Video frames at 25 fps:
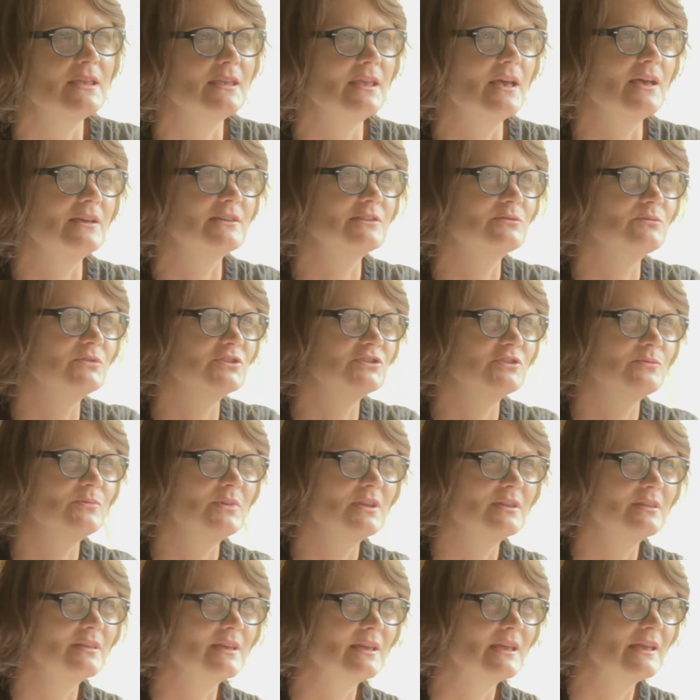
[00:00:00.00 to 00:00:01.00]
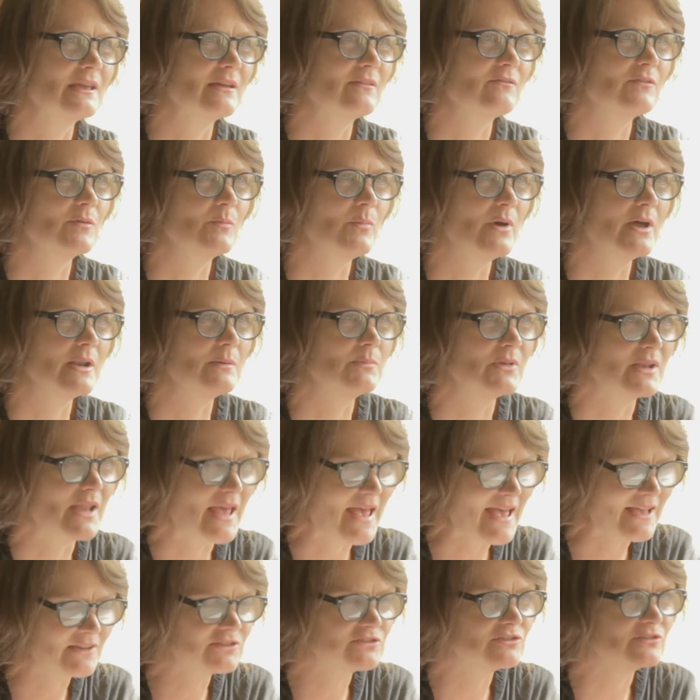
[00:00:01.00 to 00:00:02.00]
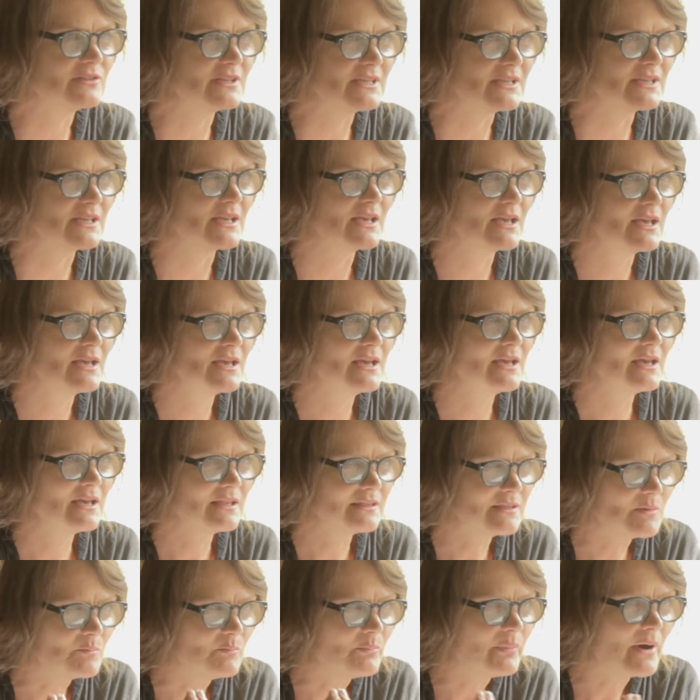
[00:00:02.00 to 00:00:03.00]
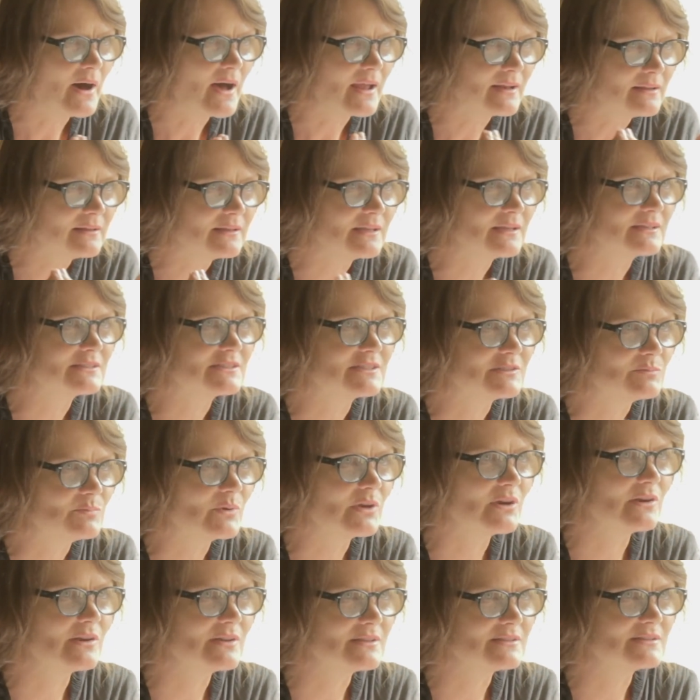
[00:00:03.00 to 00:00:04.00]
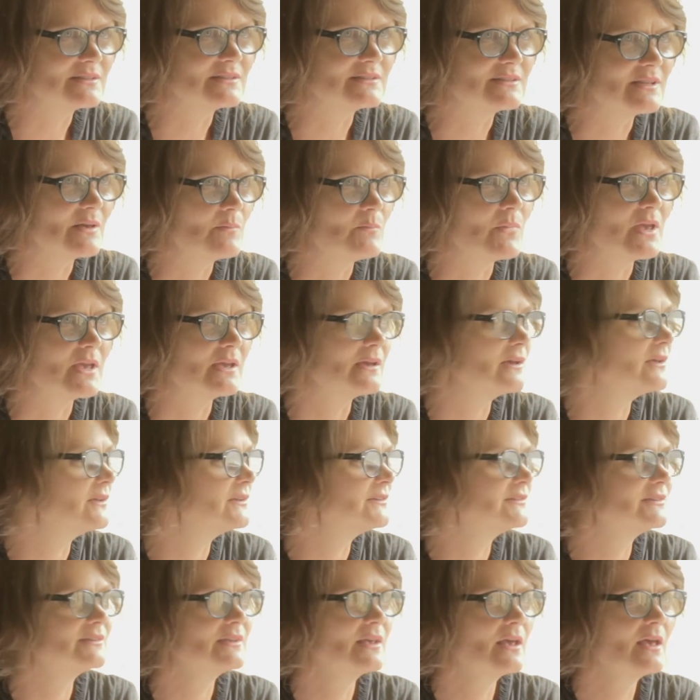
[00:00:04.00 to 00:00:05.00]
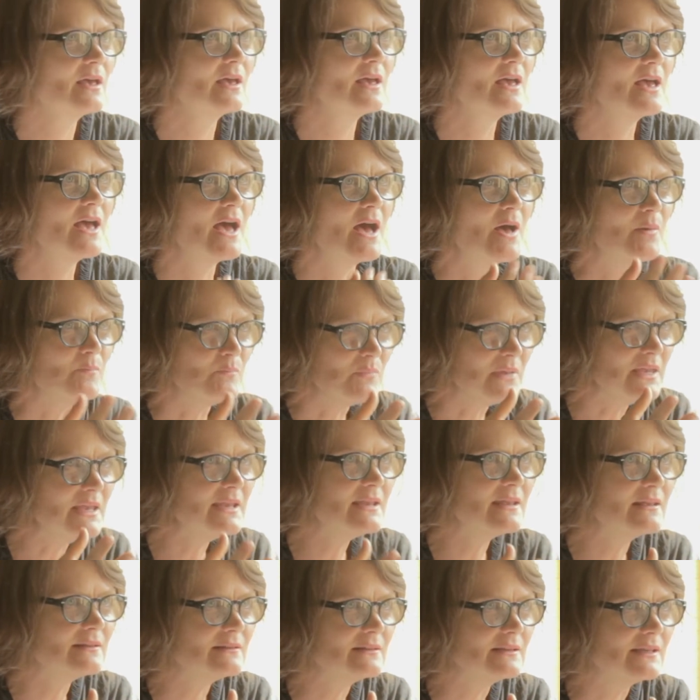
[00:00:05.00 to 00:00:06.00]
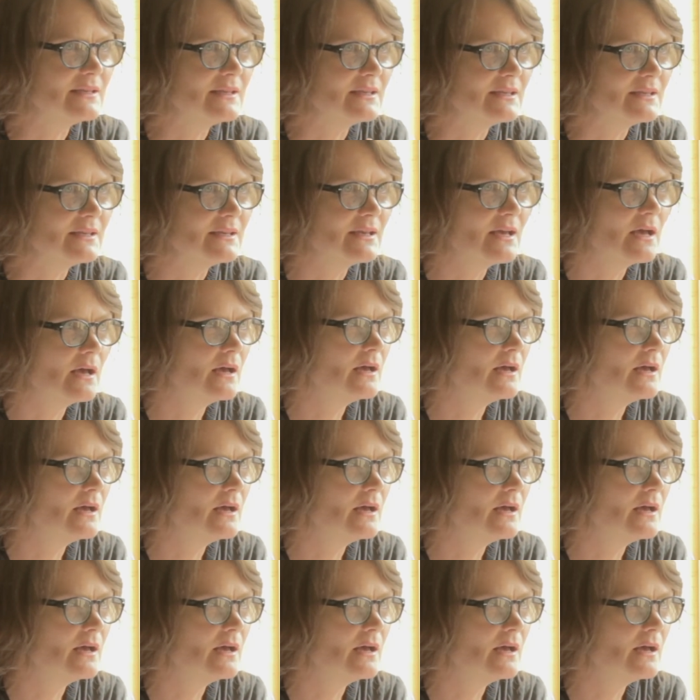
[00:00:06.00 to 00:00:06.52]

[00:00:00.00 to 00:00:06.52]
yes, we should be thinking of the body, but actually the bodily experiences that make us immediately